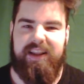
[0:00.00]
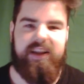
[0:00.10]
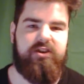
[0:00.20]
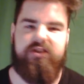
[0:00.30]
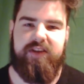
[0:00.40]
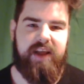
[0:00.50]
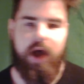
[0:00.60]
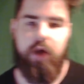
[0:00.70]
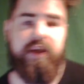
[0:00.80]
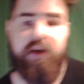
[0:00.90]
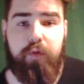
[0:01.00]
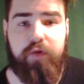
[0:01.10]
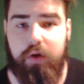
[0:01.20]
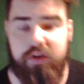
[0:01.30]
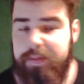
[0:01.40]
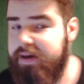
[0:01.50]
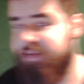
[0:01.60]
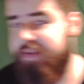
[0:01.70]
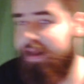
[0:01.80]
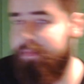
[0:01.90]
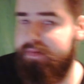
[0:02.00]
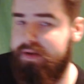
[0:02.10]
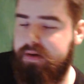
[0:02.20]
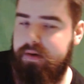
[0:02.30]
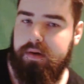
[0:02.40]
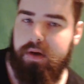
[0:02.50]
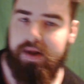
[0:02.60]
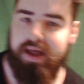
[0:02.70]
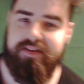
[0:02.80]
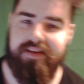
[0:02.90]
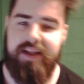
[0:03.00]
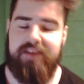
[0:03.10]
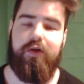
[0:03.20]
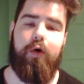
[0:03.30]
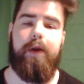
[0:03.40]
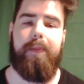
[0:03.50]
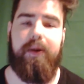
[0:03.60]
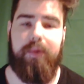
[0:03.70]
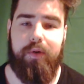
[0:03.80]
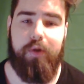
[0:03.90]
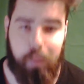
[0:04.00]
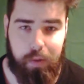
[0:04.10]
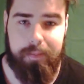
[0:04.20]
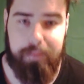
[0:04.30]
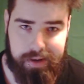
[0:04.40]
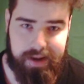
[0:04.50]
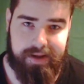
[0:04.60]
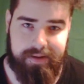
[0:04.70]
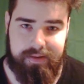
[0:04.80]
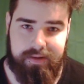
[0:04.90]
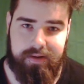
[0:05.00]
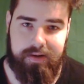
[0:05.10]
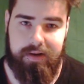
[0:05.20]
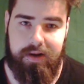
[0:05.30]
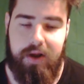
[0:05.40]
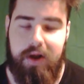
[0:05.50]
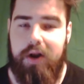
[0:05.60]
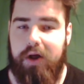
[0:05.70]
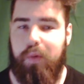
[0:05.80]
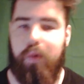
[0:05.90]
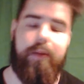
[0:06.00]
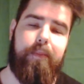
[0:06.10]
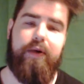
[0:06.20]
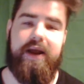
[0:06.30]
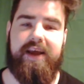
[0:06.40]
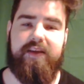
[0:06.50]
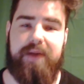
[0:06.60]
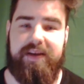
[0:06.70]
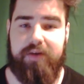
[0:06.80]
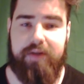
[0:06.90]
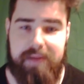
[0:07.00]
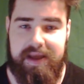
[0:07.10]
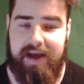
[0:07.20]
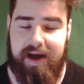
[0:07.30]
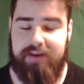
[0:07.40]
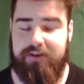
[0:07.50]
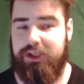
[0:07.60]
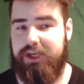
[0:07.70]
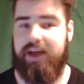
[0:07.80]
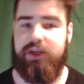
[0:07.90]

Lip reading: just the overall experience of the game. Okay, so let's talk about Quantum Break. Now, Quantum Break is based around the main character, Jack